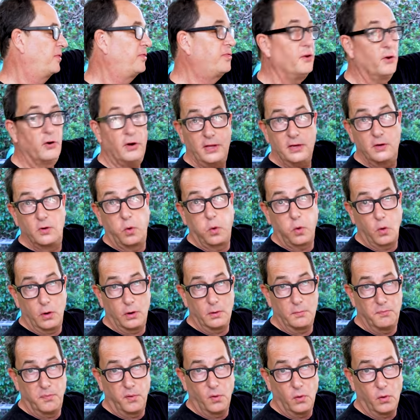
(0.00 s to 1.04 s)
30
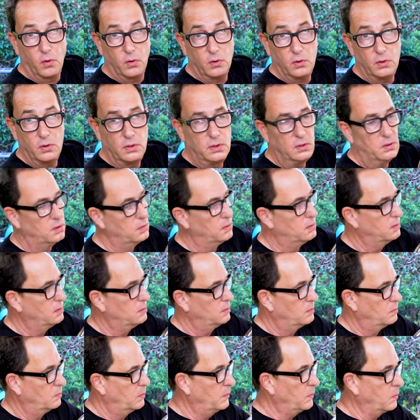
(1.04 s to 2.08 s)
quart bowl.
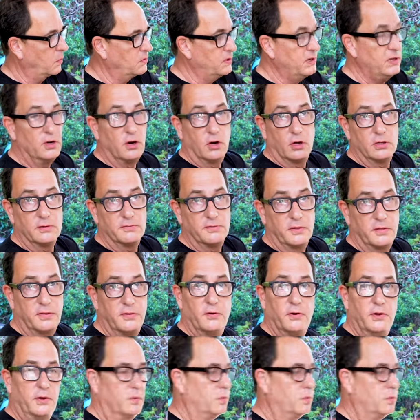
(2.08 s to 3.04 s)
We won't need all of the 30